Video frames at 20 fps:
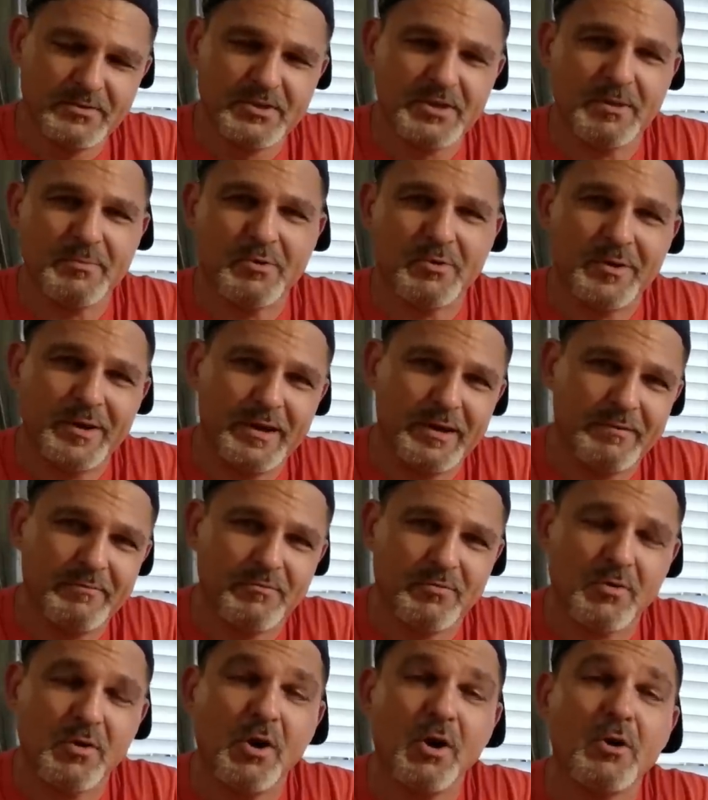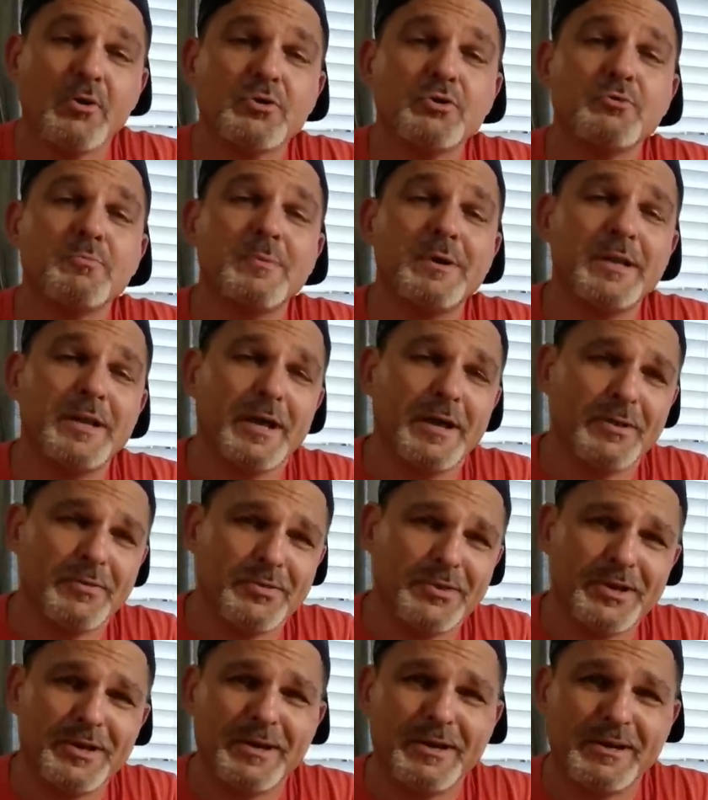summary, for all you men
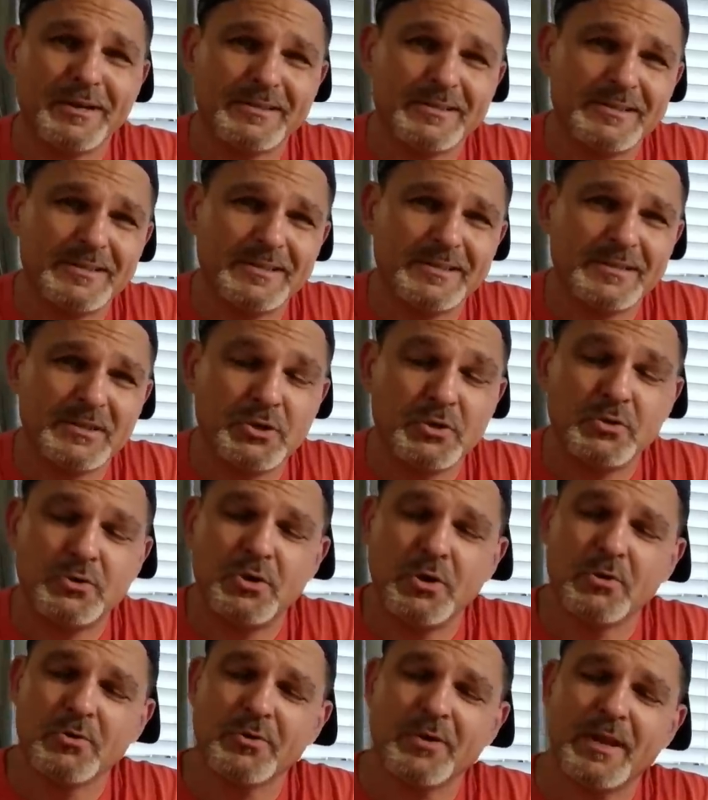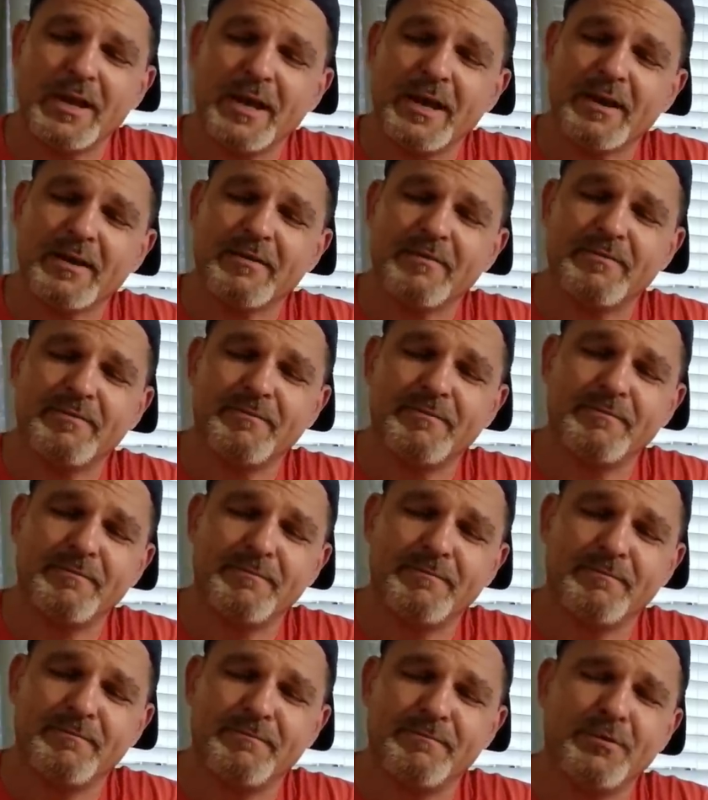out there who don't like
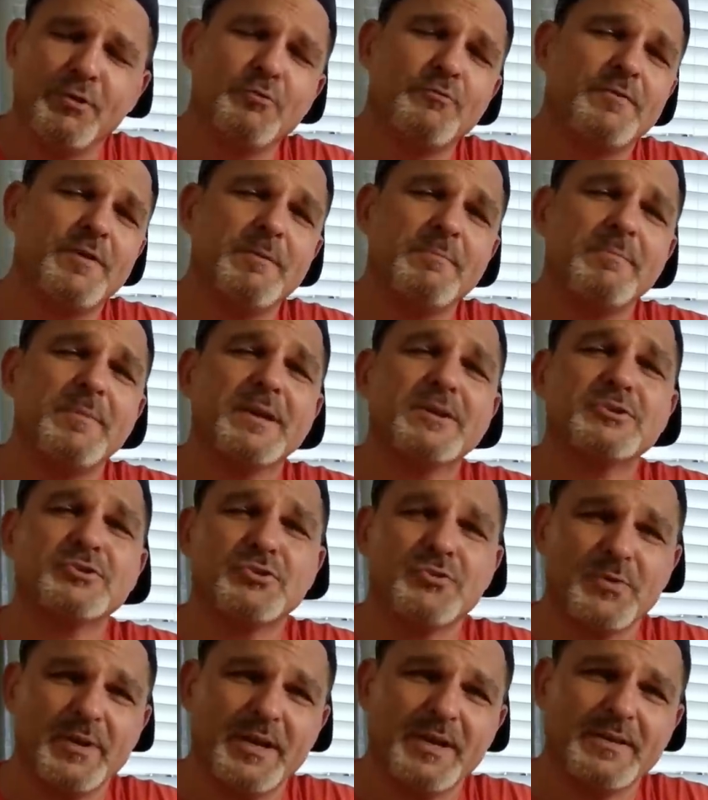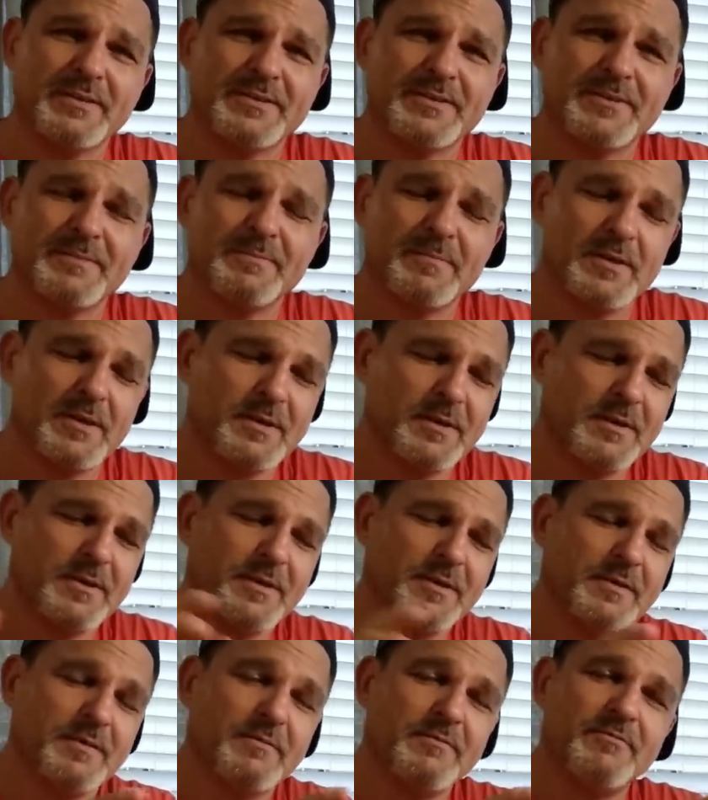foofy mixed drinks,
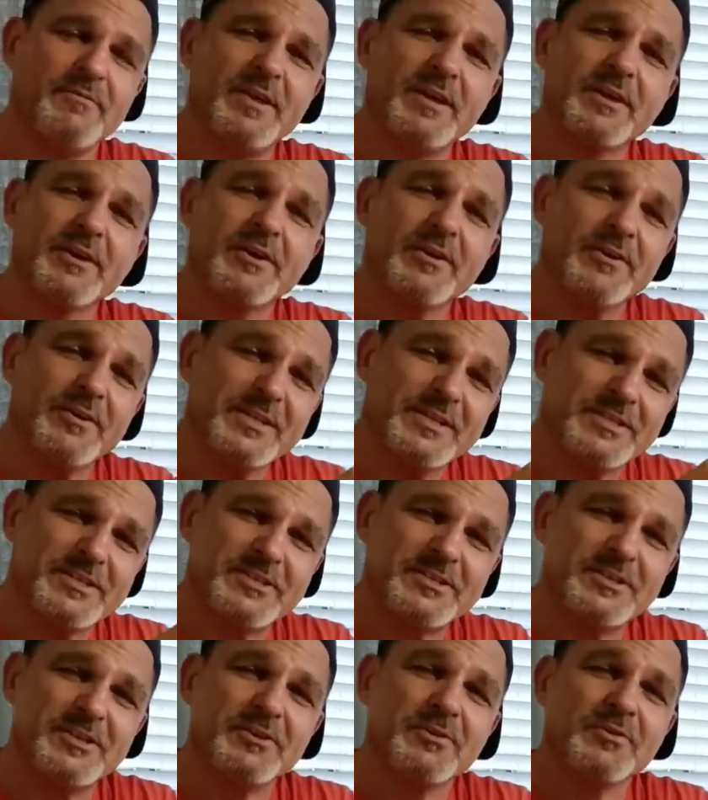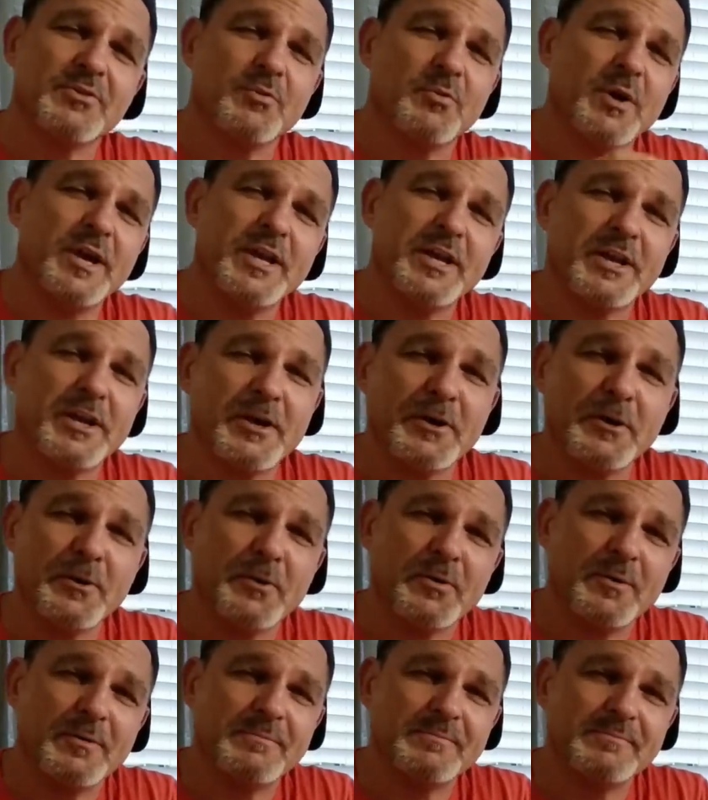Vinegar is still the way to go.
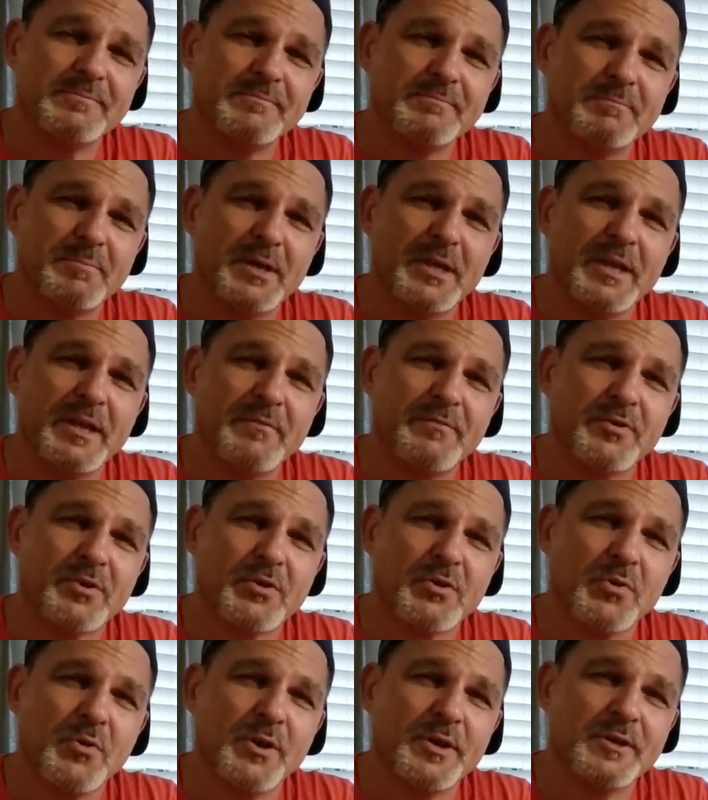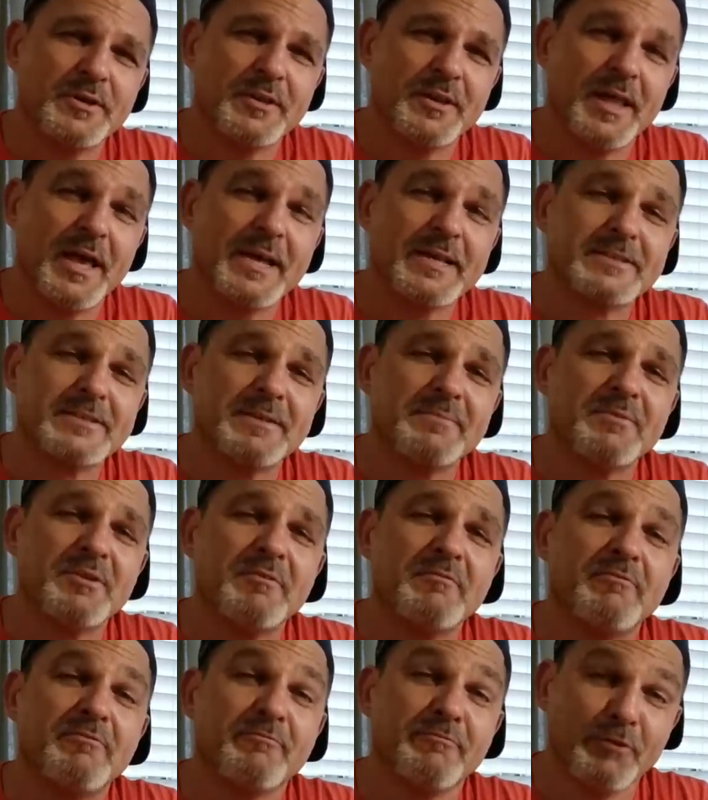But if you're going to like
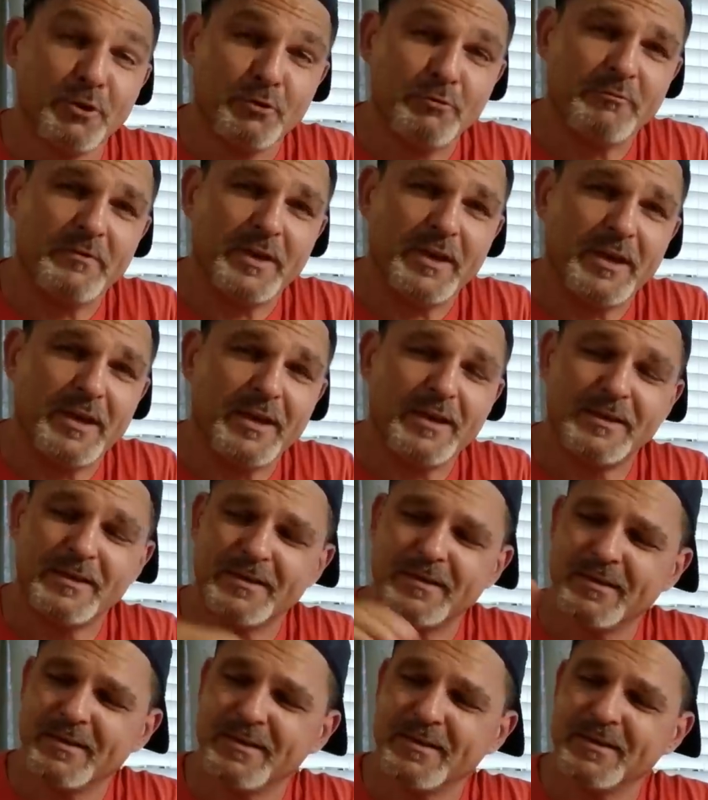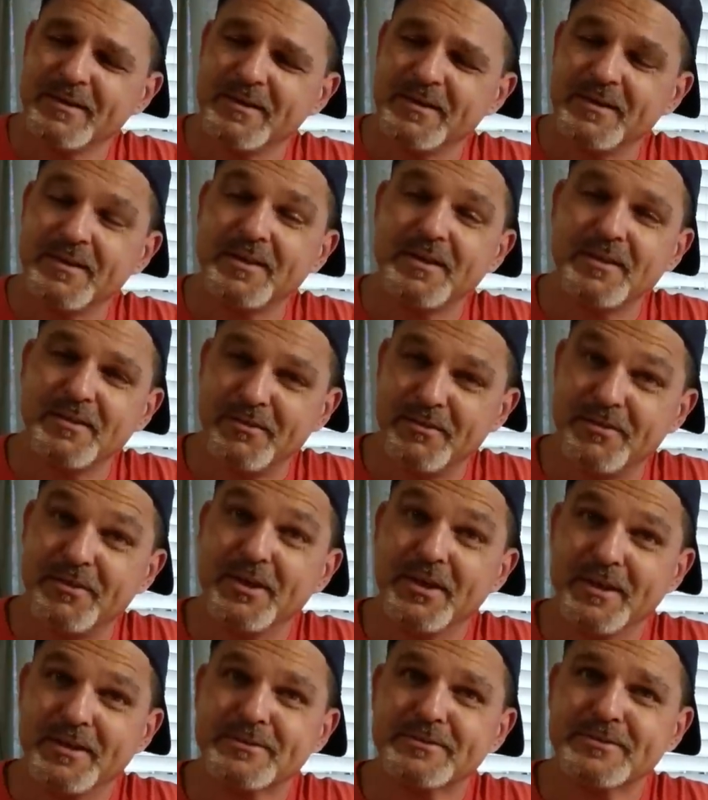something floofy,
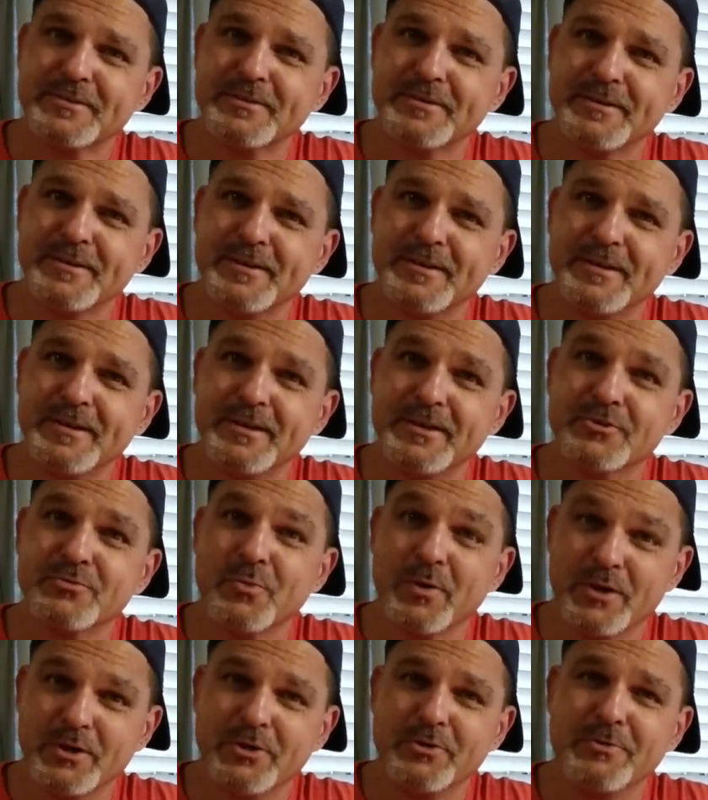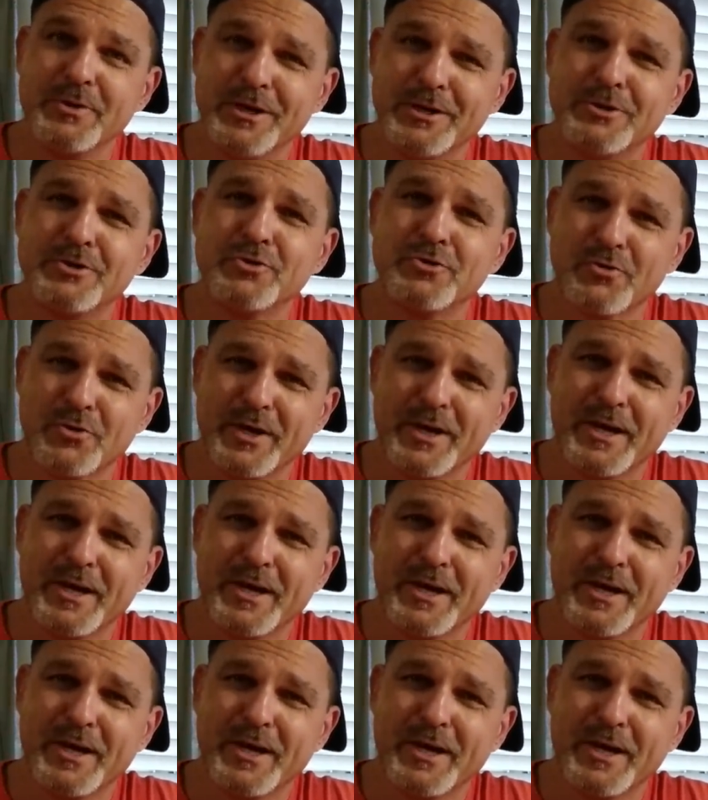this is what you need to drink.